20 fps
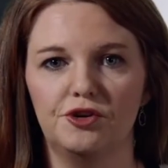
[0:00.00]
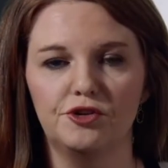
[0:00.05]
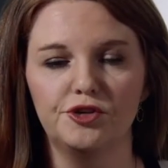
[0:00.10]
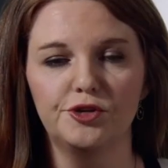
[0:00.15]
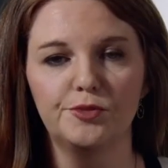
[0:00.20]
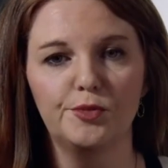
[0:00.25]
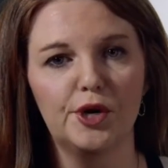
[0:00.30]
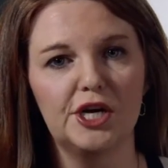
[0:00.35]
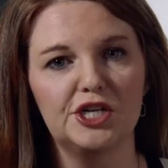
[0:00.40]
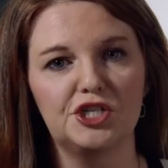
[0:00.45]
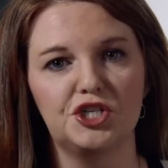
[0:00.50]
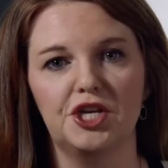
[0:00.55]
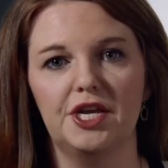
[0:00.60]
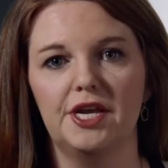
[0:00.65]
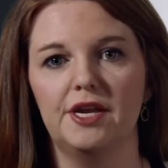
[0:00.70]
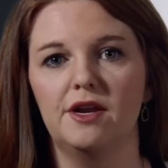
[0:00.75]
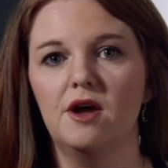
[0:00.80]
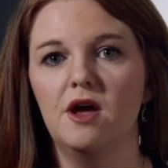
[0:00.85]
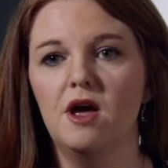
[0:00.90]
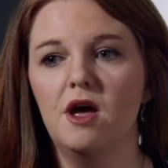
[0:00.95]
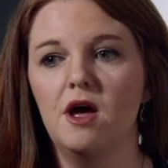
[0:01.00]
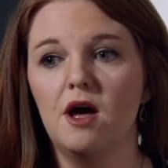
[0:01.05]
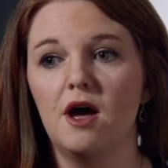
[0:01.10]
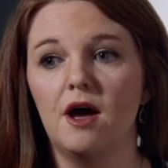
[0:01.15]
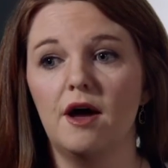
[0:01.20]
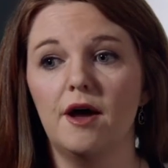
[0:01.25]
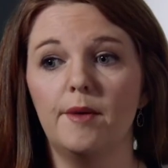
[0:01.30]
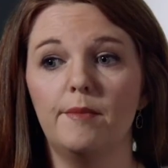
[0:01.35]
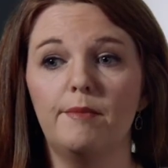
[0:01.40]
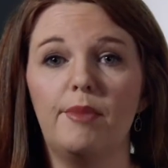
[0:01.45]
or depression,
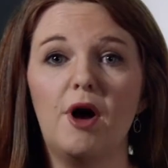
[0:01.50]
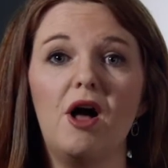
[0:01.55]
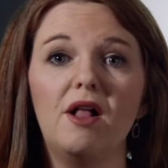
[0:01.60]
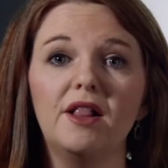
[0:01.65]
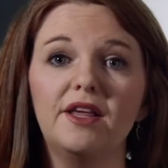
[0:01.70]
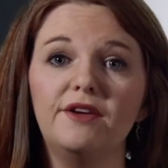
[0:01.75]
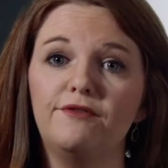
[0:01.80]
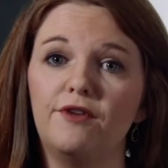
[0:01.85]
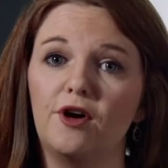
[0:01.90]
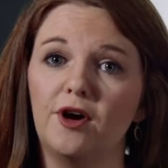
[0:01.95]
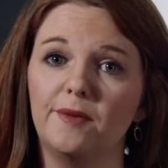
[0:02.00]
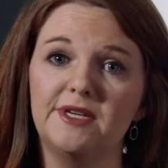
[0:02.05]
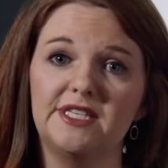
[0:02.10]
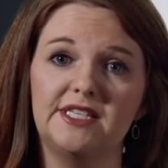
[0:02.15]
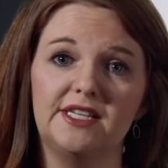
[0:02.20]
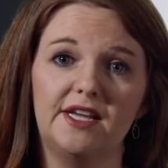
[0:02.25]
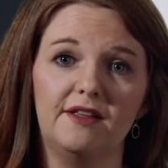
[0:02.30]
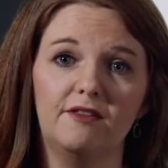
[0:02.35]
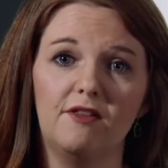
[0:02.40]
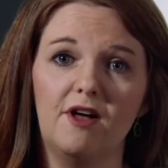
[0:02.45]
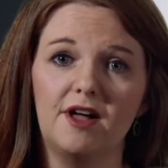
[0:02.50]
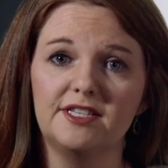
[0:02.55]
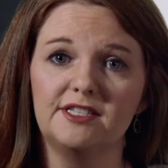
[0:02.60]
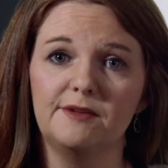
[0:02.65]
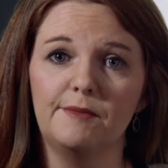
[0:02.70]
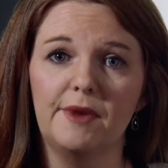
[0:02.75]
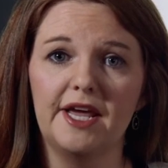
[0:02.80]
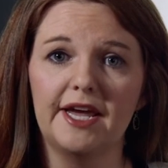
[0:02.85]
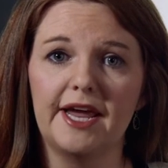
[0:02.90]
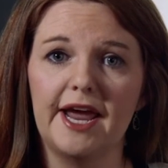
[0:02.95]
polypharmacy,
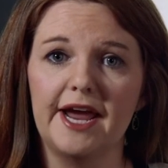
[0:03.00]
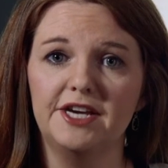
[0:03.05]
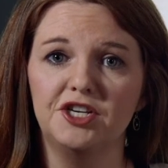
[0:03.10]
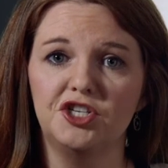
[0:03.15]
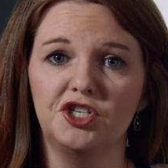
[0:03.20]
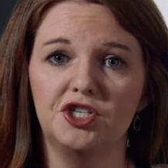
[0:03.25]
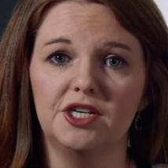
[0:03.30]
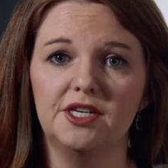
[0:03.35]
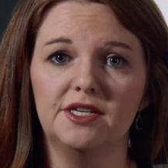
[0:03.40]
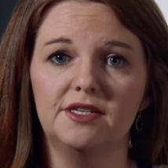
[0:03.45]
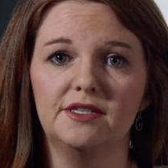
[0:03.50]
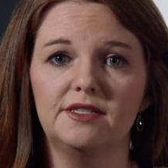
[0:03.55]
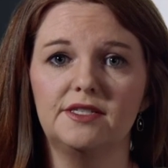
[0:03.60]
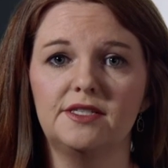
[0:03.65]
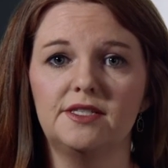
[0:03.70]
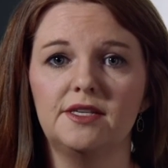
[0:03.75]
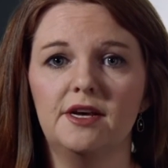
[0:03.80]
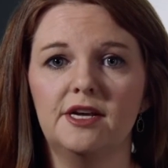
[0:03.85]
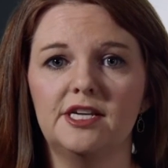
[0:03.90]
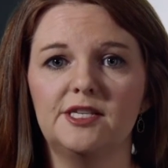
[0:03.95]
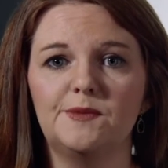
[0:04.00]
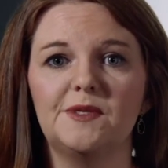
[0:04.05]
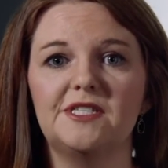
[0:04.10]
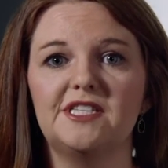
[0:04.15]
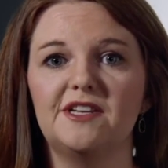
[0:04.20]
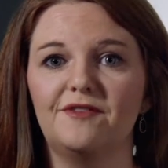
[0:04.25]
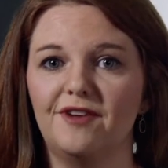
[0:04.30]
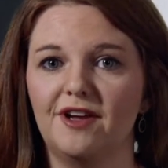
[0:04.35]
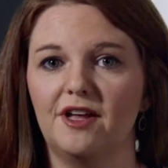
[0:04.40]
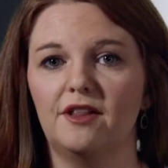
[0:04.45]
lots of medications,
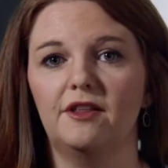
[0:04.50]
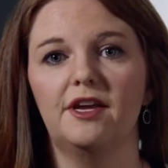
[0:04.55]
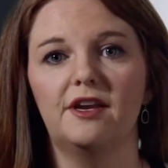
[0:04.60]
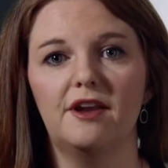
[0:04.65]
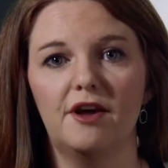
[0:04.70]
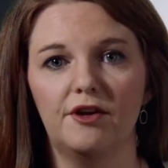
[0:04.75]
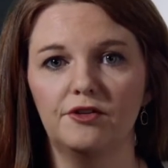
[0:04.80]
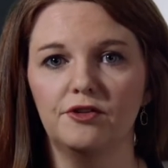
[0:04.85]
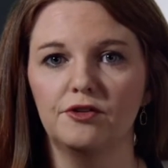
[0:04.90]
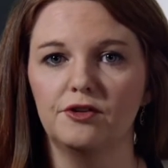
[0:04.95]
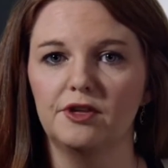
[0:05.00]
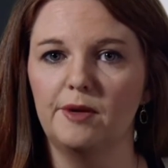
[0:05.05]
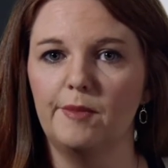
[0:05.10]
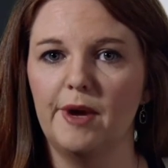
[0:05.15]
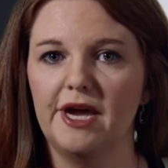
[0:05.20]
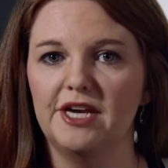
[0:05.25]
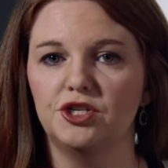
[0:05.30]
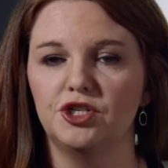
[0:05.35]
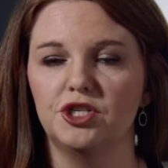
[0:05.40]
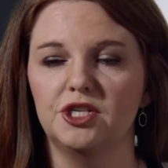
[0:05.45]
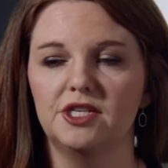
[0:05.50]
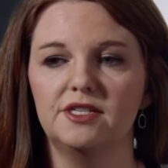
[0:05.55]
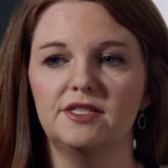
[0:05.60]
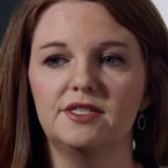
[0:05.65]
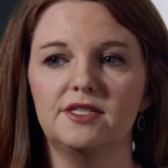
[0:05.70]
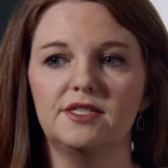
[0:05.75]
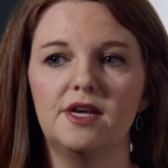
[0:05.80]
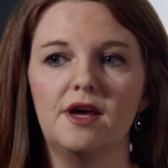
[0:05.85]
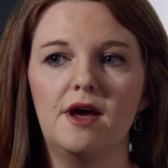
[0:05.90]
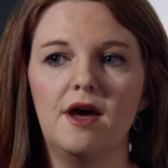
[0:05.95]
specifically in elderly
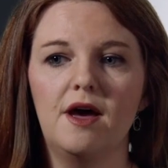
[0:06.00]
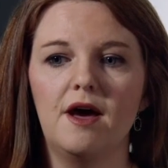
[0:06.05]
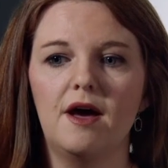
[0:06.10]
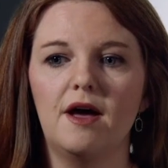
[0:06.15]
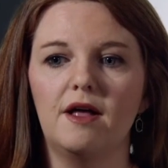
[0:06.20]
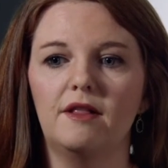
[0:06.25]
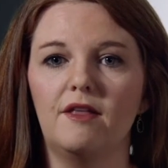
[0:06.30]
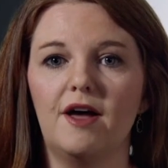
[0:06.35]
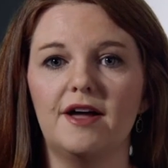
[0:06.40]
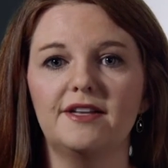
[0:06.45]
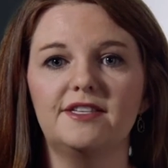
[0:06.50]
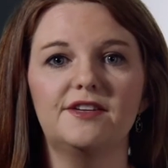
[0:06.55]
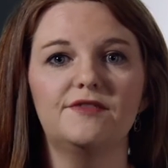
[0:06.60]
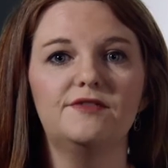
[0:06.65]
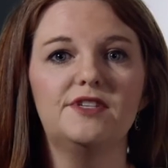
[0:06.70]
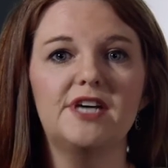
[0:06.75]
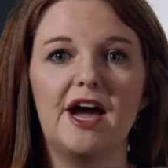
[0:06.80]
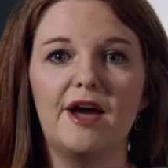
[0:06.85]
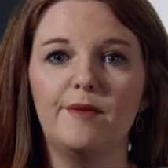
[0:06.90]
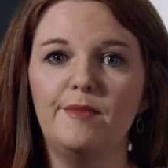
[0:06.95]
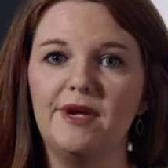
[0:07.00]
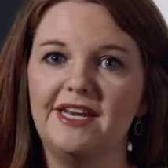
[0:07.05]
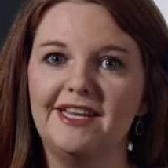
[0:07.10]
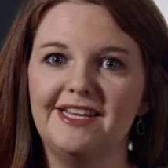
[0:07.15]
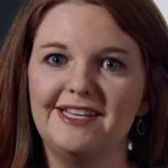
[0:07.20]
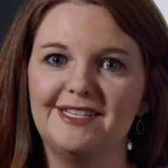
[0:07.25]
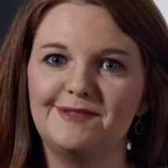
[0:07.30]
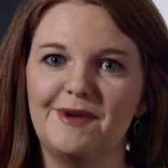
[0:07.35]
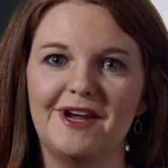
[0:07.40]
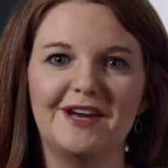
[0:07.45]
patients, lots of
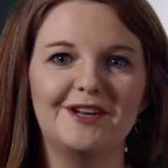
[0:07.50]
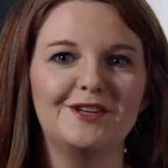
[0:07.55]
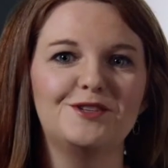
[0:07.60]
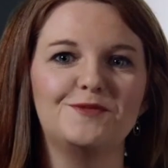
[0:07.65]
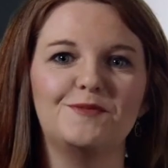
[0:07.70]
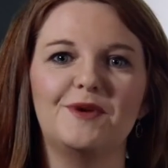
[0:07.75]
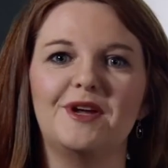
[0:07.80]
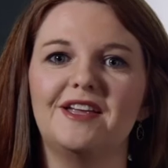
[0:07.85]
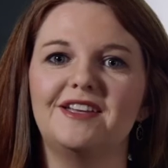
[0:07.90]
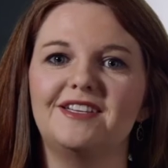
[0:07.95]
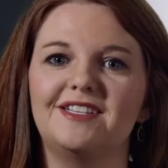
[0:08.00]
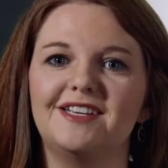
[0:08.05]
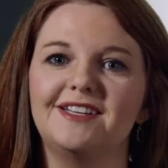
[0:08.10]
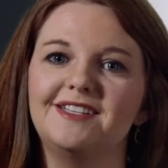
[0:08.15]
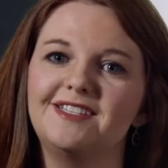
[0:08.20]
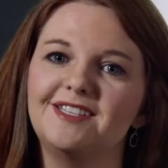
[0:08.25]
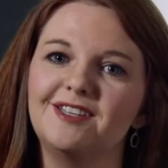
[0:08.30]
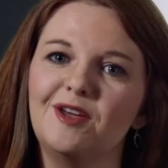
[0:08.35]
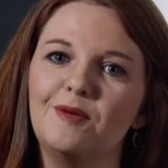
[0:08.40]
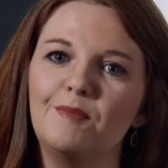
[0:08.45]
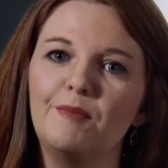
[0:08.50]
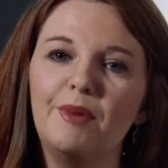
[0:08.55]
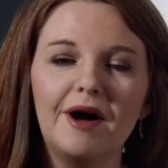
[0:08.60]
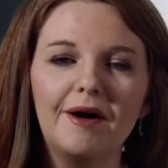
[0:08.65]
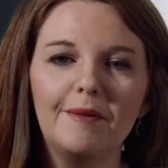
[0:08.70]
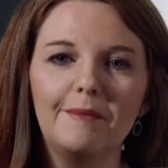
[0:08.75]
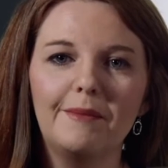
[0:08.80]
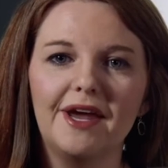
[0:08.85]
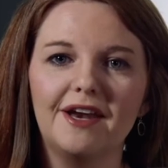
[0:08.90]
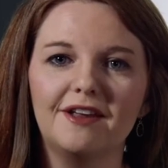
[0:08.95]
diabetes management, insulin
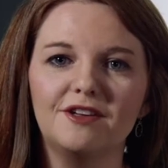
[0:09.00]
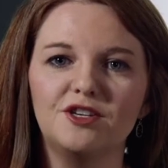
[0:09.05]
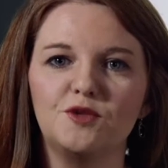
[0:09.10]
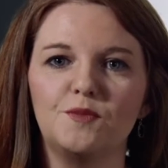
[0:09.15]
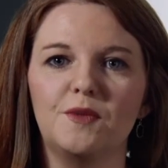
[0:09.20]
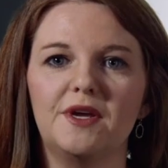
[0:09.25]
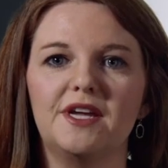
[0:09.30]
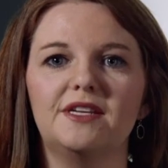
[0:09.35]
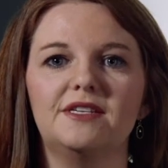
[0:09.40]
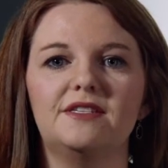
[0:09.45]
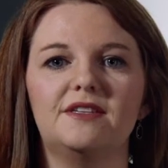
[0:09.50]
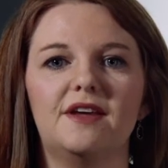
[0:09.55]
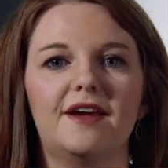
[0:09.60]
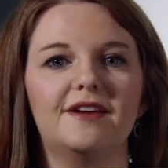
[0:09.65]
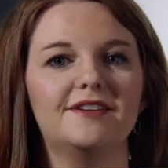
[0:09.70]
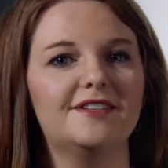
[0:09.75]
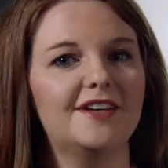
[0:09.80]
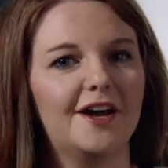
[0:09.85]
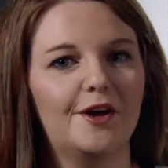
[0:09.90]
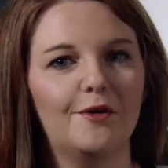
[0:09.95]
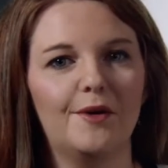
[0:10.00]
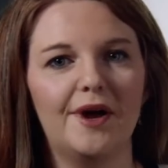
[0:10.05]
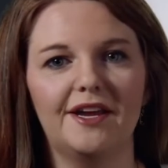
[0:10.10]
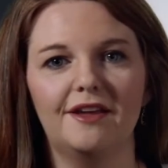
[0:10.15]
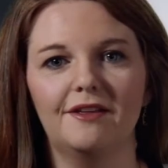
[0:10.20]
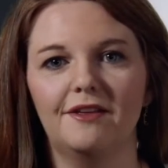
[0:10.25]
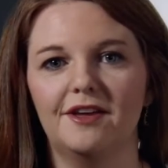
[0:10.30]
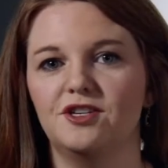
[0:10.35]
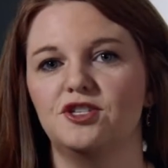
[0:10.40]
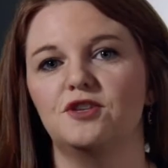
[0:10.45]
pump management,
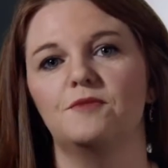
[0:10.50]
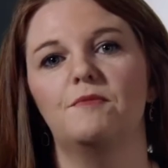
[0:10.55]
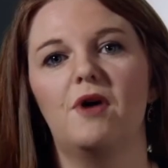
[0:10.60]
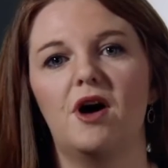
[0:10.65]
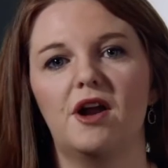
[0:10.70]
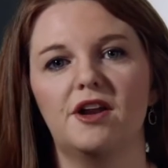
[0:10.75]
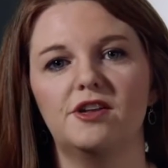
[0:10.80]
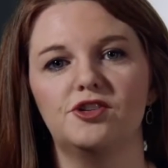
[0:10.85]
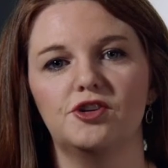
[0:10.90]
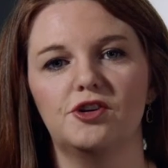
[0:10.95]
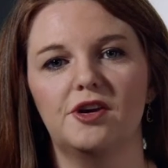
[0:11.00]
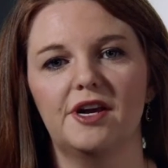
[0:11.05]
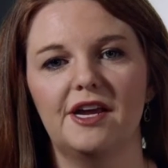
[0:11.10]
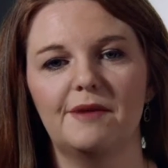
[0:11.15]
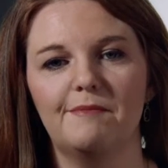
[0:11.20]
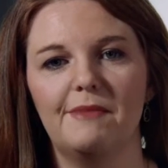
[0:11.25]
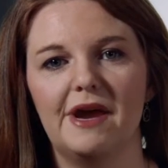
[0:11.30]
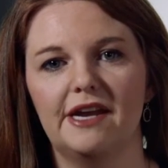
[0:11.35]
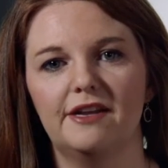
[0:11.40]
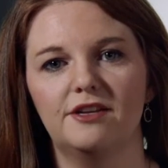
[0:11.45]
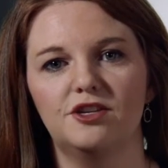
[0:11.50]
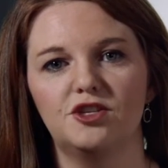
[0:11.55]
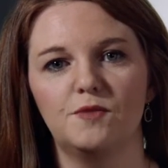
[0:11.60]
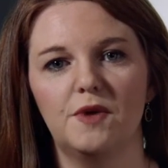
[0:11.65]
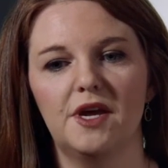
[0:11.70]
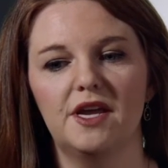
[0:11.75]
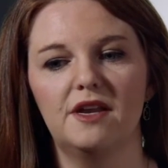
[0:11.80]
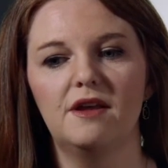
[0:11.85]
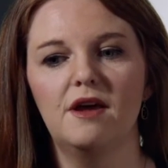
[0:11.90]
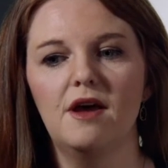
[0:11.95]
anticoagulation monitoring and
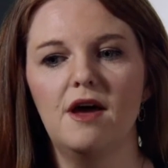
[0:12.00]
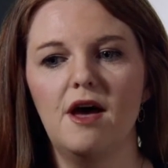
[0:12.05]
management.